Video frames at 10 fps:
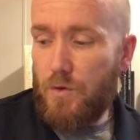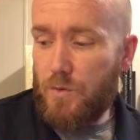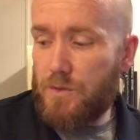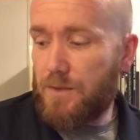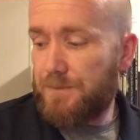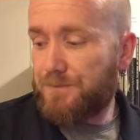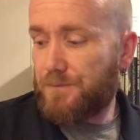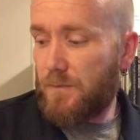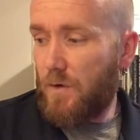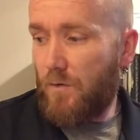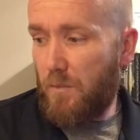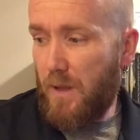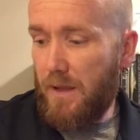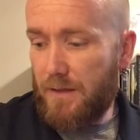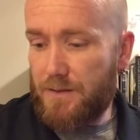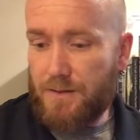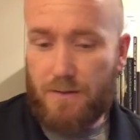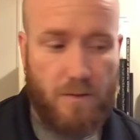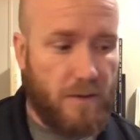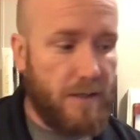use for PEX,
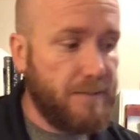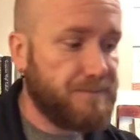okay?